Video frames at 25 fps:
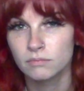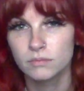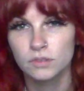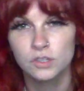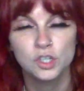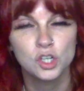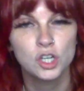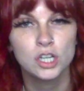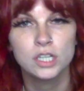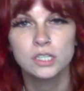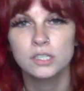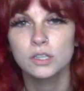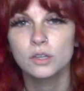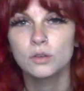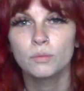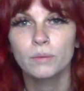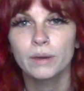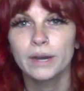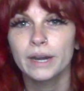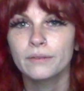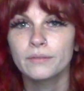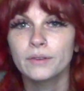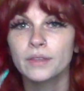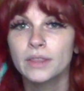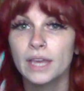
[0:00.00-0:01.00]
shizu,
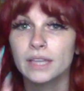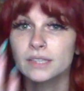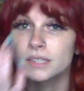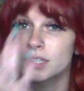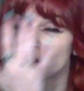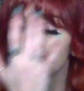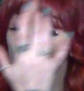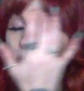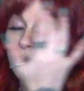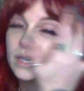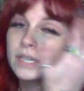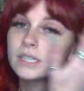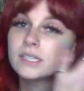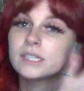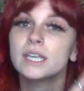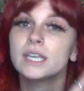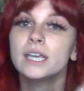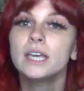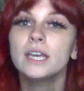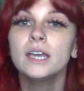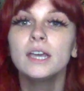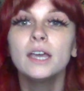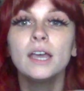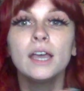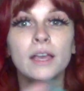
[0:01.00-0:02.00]
whatever that's
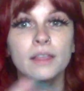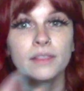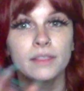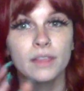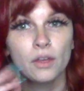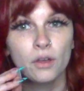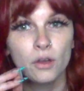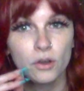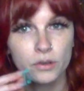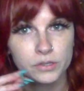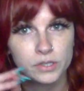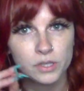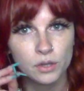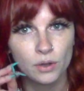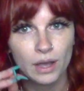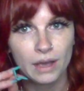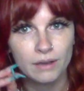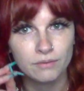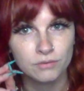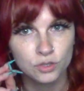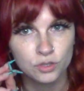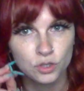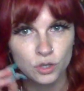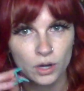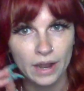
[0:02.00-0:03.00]
greasy, they'll also
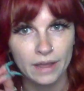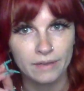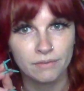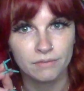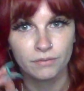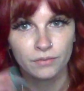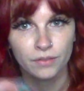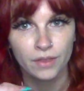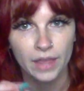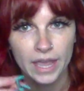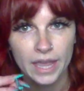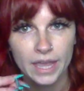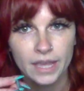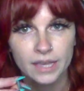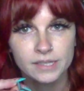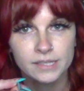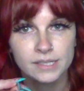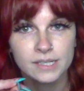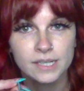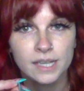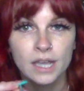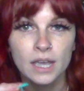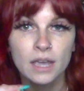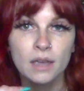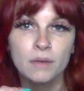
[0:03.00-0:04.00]
have dry
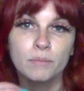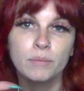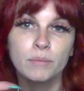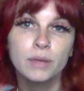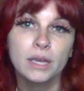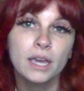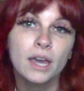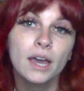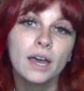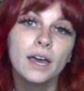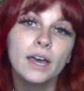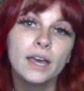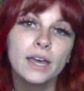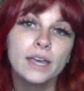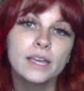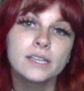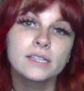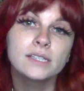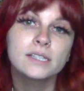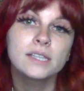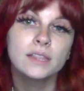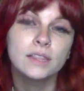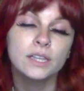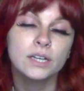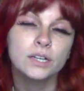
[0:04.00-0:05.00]
flakes
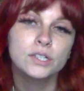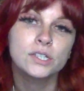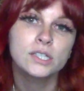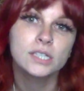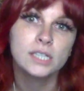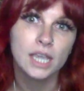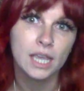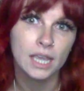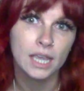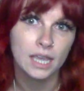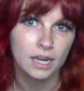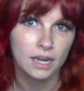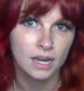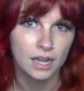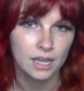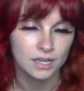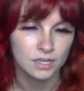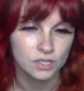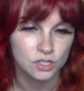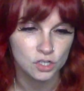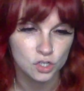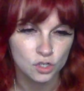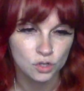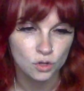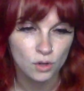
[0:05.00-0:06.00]
because their skin
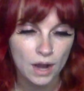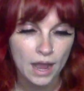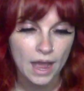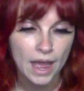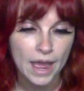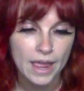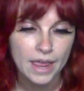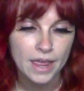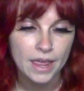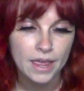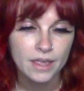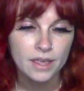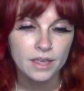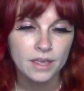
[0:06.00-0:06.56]
is dry.